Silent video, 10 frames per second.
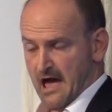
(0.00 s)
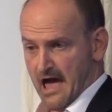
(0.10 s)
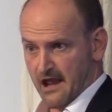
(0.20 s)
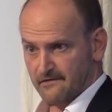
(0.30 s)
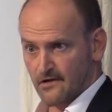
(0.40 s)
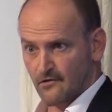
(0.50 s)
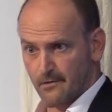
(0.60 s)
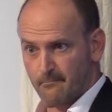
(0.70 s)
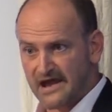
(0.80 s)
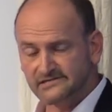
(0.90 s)
And I think on
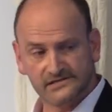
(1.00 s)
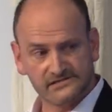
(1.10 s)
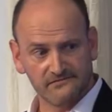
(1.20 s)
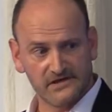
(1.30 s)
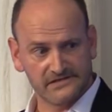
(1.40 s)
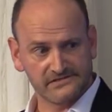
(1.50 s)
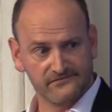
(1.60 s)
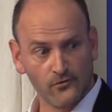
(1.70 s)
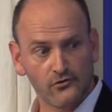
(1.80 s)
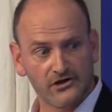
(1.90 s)
the basis of this
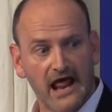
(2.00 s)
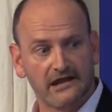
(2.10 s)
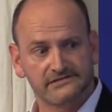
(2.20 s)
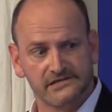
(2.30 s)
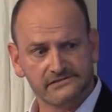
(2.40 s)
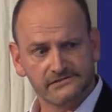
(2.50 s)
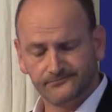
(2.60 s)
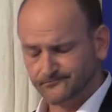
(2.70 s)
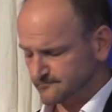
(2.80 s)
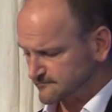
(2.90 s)
flawed analysis,
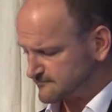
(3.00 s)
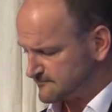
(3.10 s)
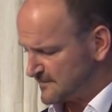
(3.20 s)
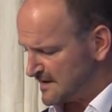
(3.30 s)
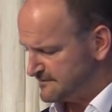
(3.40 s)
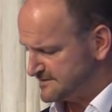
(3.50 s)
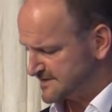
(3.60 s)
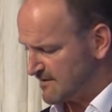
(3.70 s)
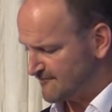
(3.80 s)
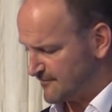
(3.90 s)
this
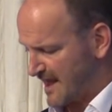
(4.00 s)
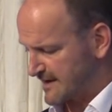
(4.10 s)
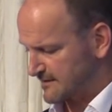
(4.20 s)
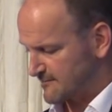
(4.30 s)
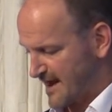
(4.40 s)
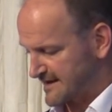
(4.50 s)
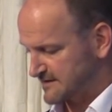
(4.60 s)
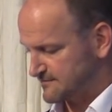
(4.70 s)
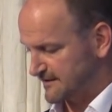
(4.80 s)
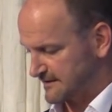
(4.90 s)
comfort
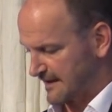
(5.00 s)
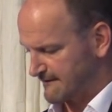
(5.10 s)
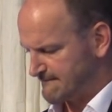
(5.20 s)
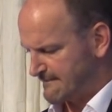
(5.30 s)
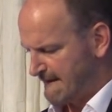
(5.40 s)
blanket thinking,